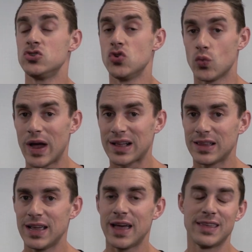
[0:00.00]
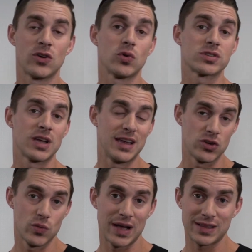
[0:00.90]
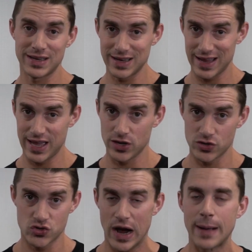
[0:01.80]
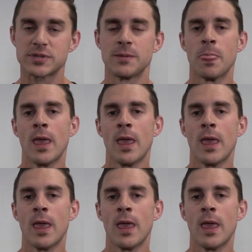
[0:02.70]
directly, and then also indirectly going to hit your traps.